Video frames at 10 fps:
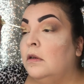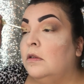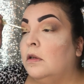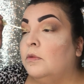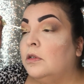
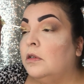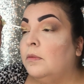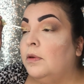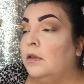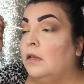So I'm just gonna
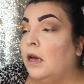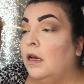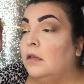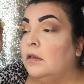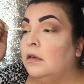put
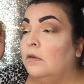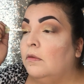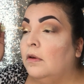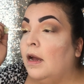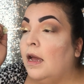that
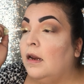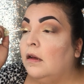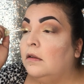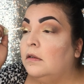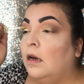right
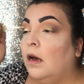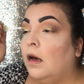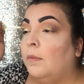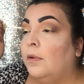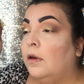on
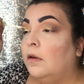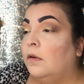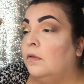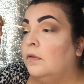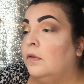top
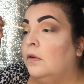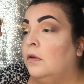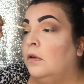of